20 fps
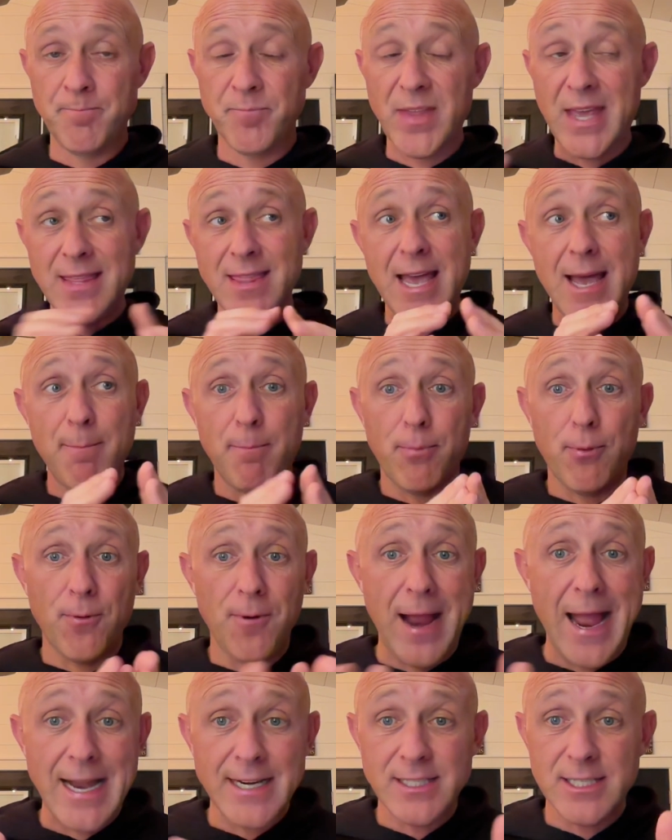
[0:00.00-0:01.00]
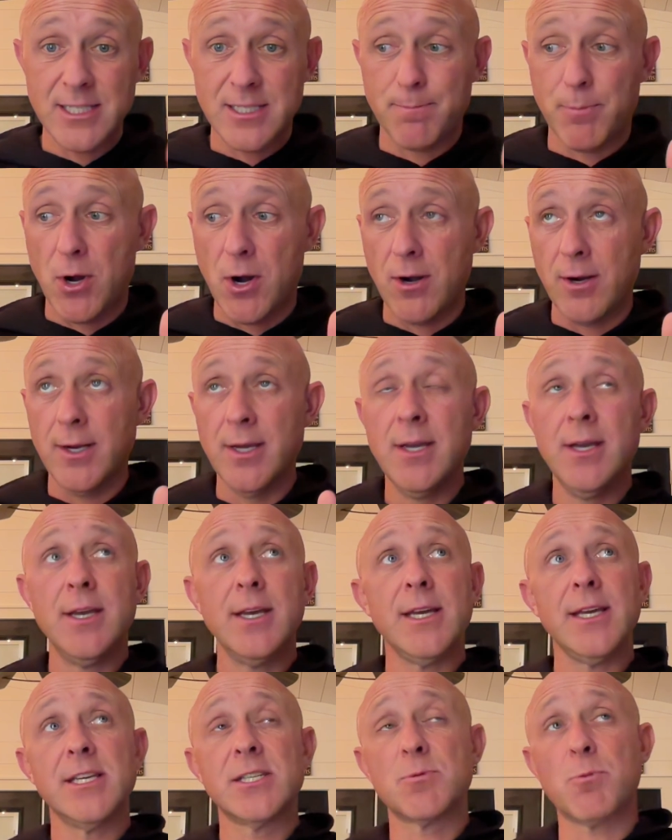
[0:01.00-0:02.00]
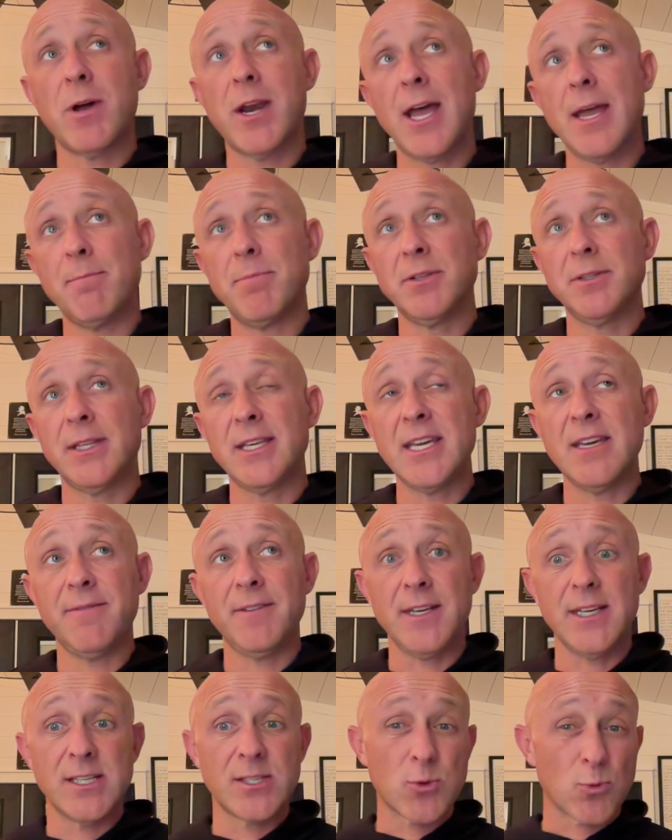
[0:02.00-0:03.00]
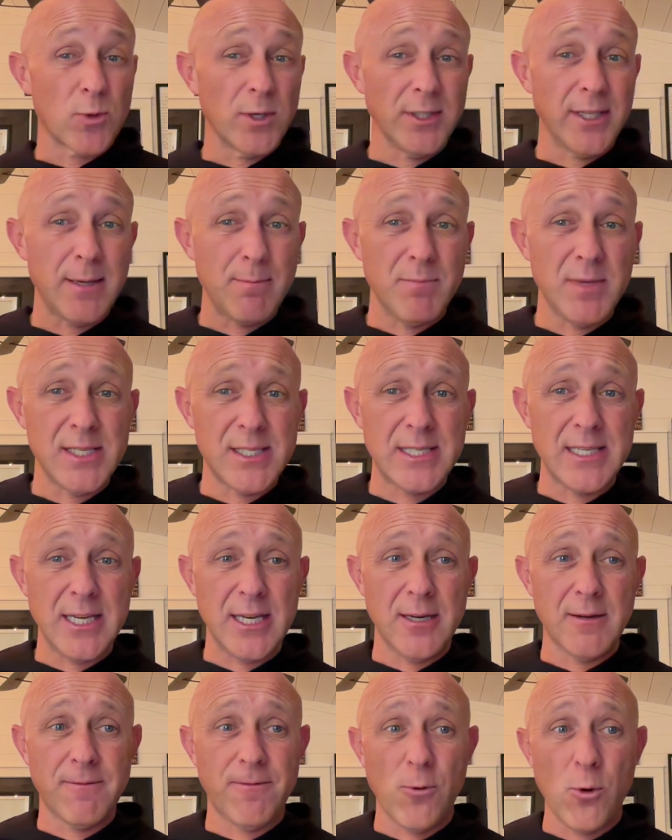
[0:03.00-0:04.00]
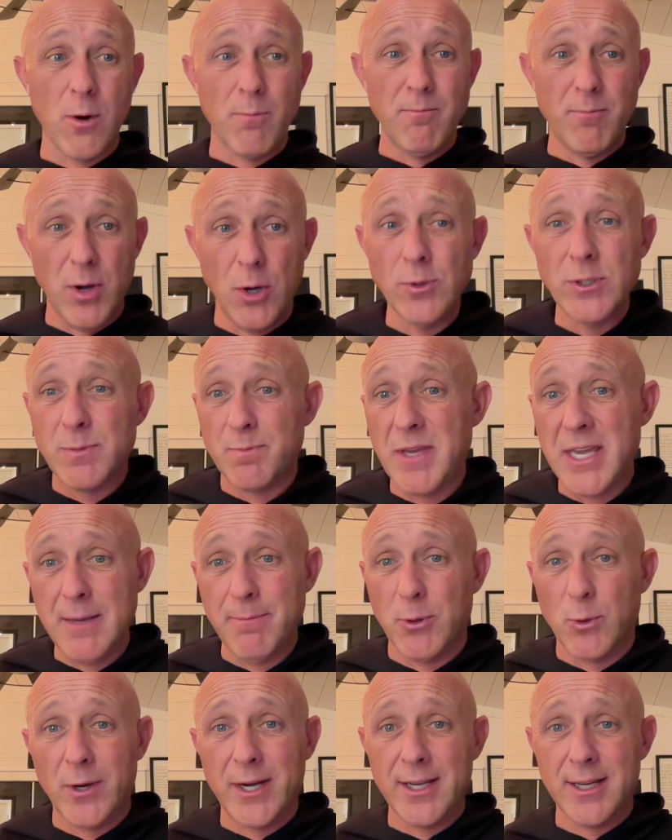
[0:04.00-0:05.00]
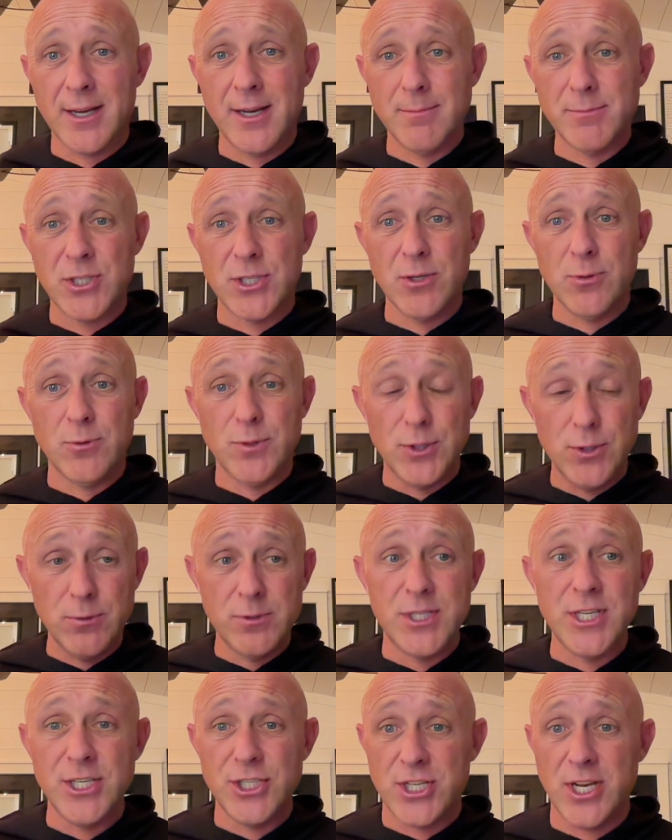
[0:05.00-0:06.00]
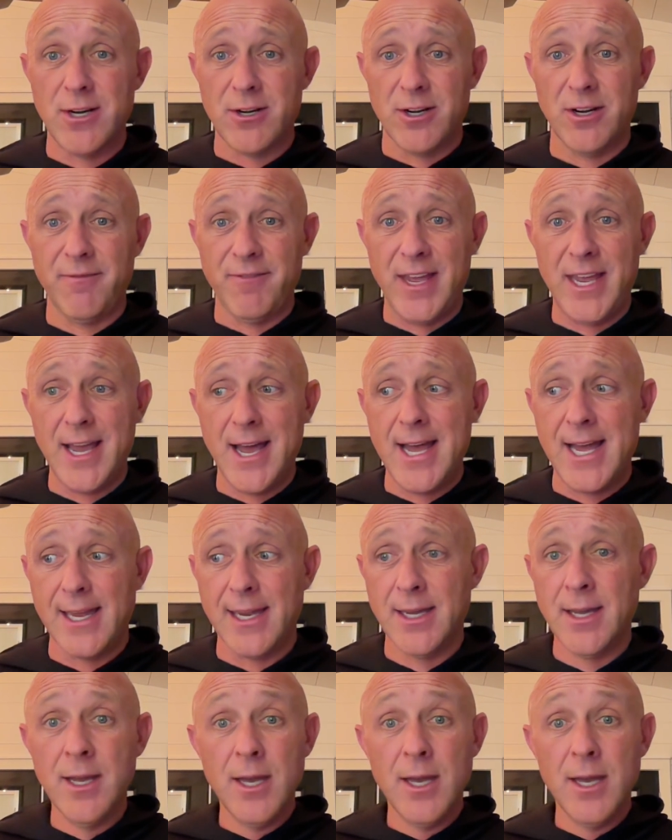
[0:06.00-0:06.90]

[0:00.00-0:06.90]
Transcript: And that practice part is what I believe is really missing for most people when it comes to using generative AI.